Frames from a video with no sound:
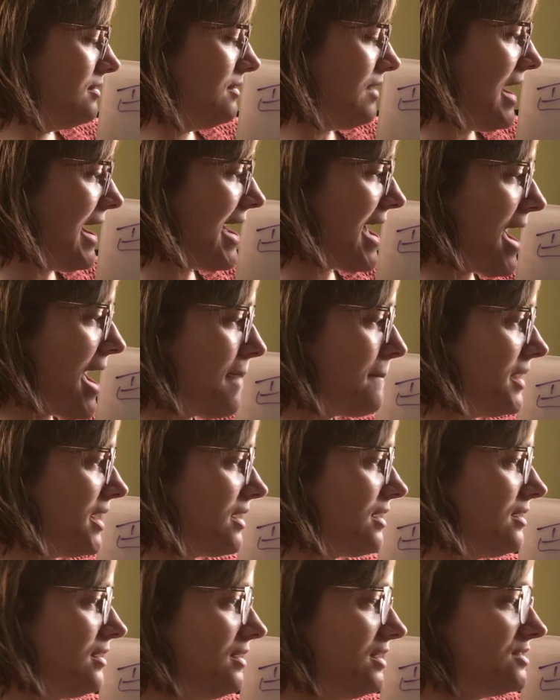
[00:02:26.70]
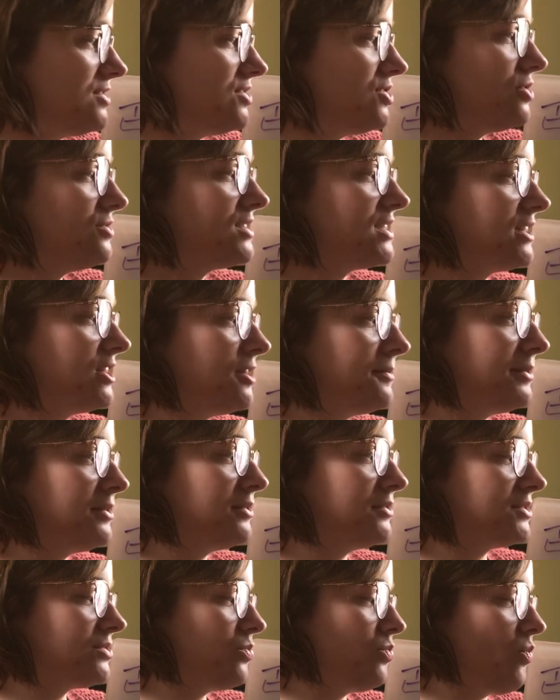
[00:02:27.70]
iambic is 2
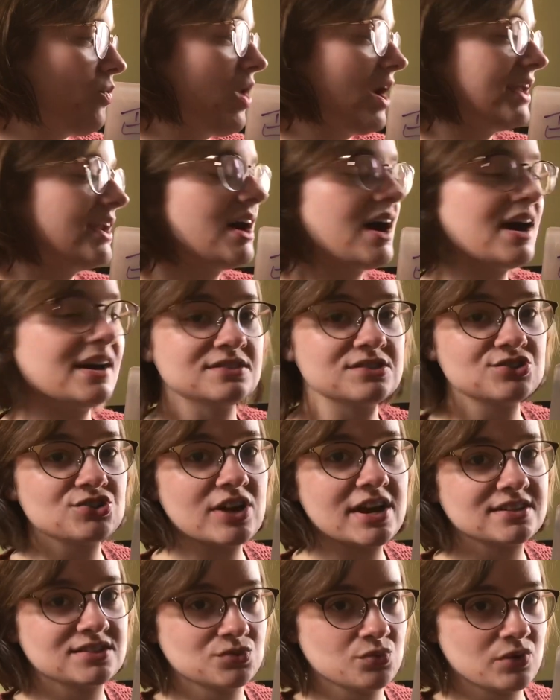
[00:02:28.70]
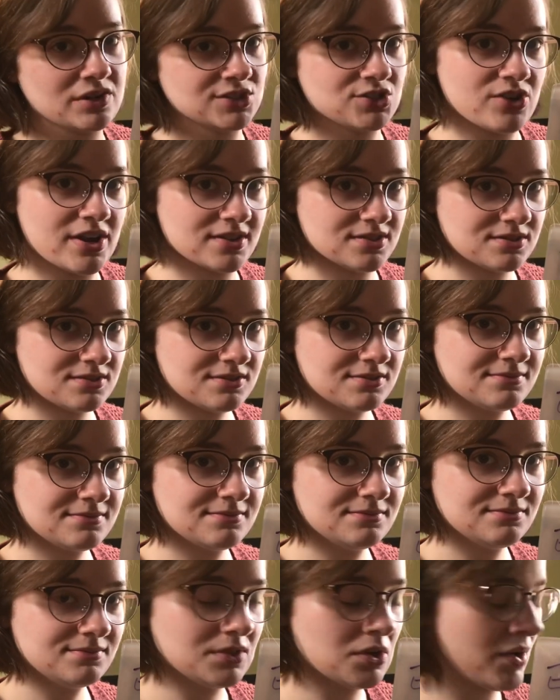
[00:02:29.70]
syllables, 1 unstressed, 1 stressed.
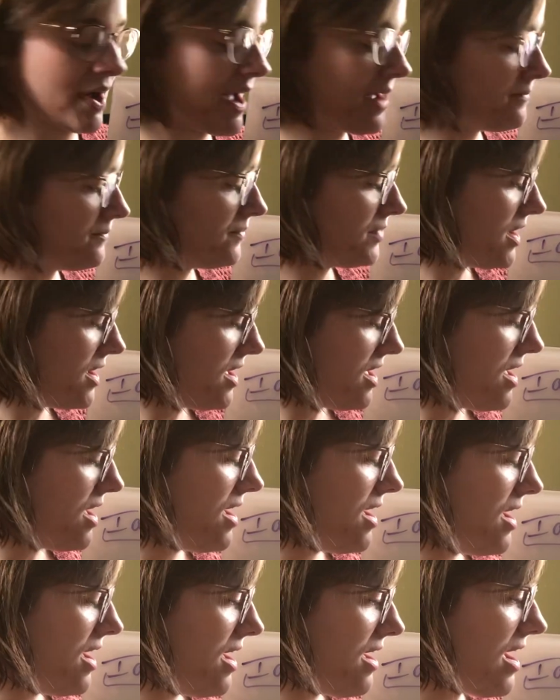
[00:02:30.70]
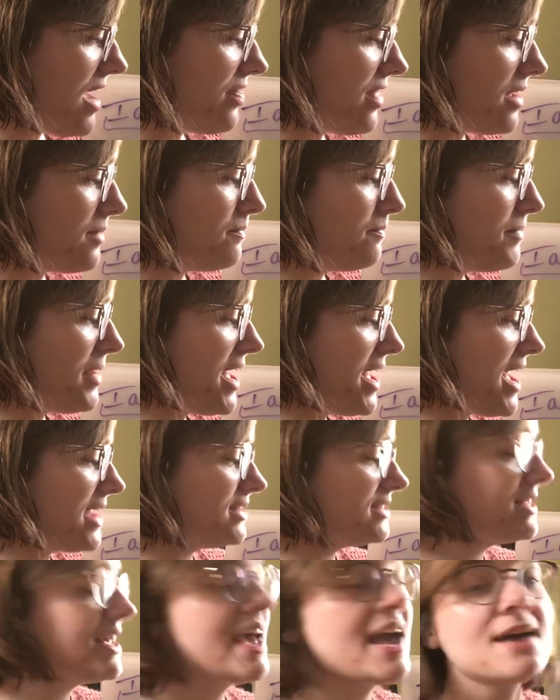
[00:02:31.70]
Okay? And then
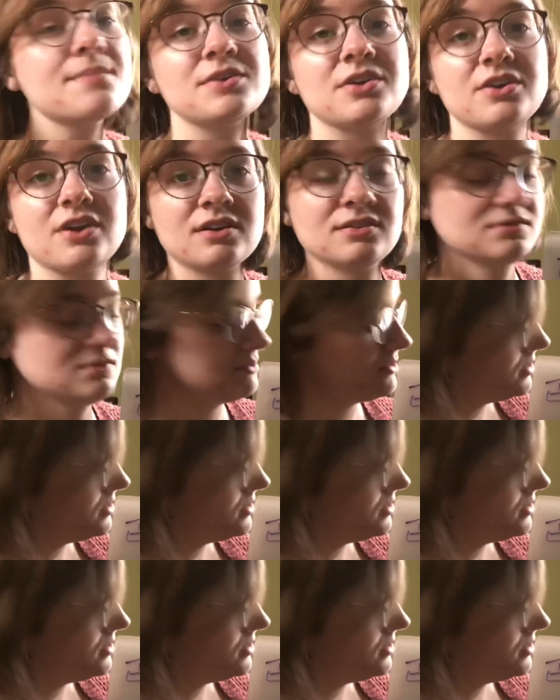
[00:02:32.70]
pentameter,